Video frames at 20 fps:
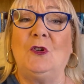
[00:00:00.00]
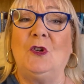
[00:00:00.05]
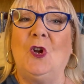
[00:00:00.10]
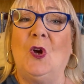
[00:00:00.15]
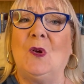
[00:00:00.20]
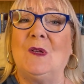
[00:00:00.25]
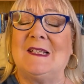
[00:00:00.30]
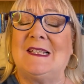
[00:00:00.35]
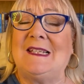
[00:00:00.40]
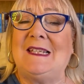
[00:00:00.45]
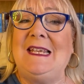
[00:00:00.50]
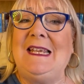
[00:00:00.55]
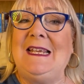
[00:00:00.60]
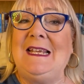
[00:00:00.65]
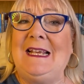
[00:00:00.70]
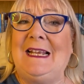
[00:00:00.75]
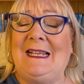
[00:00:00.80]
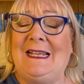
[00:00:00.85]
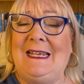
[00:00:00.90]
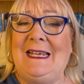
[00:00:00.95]
not
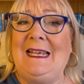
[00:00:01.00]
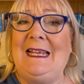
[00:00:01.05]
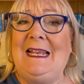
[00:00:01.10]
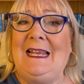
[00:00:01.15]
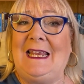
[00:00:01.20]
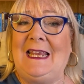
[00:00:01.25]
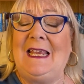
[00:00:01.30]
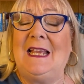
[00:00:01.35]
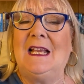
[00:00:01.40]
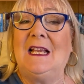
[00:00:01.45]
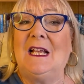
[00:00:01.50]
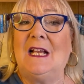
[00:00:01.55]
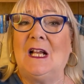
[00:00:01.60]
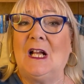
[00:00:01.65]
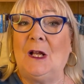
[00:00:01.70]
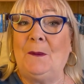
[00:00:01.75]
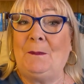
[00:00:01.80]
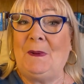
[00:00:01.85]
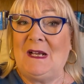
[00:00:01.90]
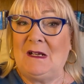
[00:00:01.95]
seeing clearly
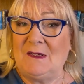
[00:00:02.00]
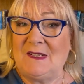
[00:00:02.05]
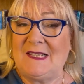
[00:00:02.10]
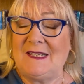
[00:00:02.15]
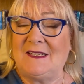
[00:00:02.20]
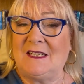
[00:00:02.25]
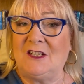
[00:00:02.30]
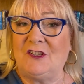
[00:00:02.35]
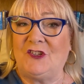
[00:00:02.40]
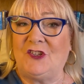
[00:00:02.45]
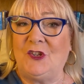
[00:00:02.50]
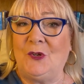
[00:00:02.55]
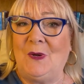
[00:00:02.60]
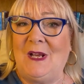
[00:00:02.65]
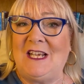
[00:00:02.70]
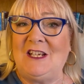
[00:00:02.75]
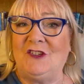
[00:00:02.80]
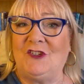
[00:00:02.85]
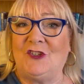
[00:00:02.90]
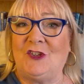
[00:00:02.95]
about a
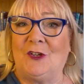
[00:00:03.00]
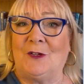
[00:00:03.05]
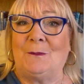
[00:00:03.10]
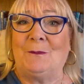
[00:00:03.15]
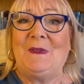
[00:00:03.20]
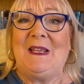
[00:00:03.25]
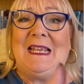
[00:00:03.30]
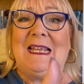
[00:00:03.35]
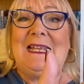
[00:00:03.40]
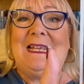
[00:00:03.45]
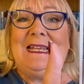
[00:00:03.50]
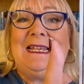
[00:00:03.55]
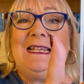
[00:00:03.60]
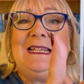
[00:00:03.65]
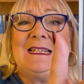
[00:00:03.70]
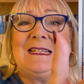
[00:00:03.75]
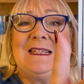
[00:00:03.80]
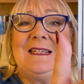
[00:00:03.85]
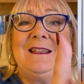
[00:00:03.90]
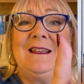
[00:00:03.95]
situation.
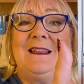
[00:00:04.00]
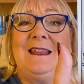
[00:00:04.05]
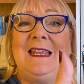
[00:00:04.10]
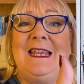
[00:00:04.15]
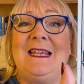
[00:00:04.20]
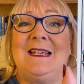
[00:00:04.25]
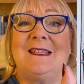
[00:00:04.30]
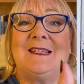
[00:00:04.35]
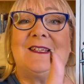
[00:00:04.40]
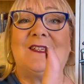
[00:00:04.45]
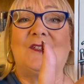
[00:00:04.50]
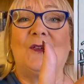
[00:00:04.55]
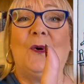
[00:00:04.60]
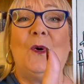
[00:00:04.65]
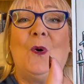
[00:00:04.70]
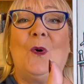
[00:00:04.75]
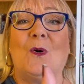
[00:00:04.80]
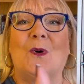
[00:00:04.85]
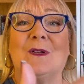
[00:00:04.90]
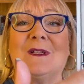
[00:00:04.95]
Listen, these
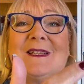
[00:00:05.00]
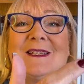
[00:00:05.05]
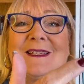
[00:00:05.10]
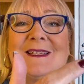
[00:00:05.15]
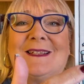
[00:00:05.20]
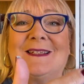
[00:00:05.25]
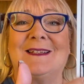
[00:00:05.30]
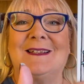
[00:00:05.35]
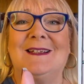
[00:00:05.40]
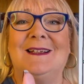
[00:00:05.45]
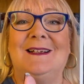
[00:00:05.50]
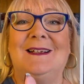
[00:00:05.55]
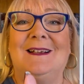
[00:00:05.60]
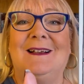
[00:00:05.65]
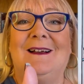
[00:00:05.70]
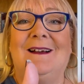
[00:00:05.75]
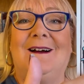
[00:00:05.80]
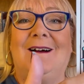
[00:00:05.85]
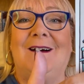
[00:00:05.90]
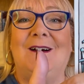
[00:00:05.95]
swords
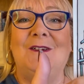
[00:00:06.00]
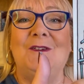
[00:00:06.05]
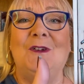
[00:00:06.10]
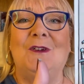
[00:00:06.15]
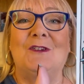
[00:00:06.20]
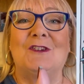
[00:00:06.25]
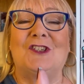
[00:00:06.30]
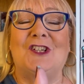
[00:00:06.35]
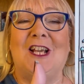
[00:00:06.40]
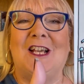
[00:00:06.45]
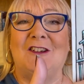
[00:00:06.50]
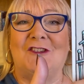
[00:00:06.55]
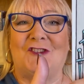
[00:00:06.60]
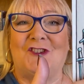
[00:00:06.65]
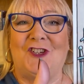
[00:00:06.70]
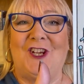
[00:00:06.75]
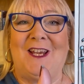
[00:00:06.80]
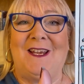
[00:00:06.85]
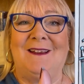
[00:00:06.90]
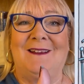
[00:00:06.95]
are not
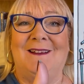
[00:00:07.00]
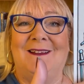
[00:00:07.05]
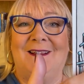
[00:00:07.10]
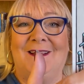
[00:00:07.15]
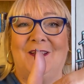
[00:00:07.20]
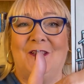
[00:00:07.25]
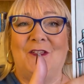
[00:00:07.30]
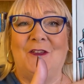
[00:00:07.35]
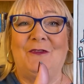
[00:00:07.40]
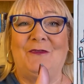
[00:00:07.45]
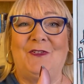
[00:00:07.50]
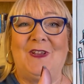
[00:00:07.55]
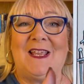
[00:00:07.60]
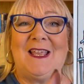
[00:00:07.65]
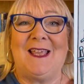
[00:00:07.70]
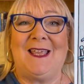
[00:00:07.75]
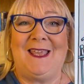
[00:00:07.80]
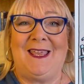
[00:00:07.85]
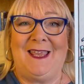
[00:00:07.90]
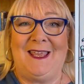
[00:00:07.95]
touching the
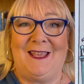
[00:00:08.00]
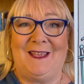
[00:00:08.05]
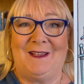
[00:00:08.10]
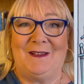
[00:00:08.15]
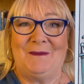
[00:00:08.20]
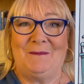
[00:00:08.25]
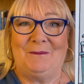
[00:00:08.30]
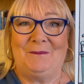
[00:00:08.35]
figure here.